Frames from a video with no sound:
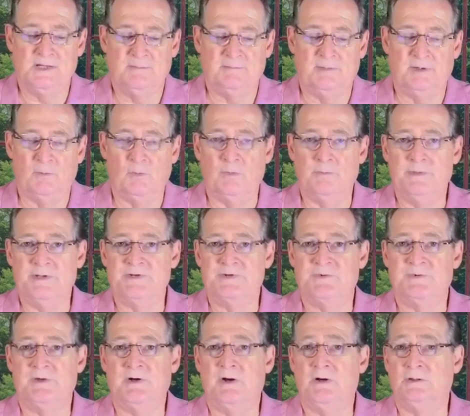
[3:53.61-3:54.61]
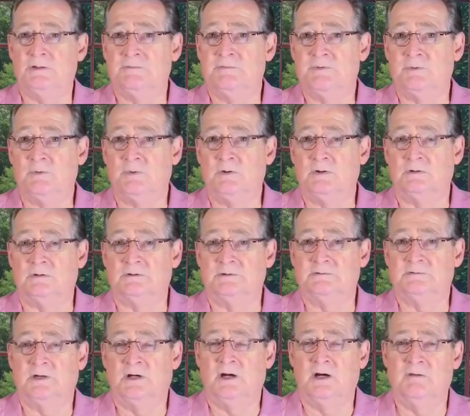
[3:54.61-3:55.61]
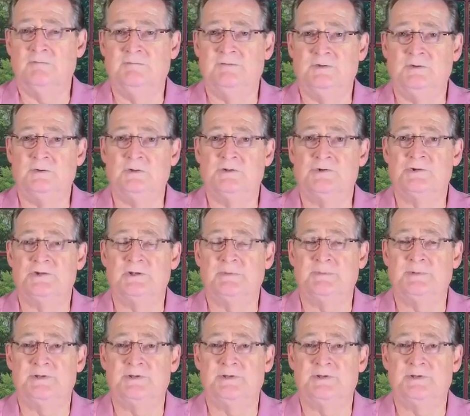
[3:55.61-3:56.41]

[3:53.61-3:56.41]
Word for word: But we're ministering all over the world. Our viewership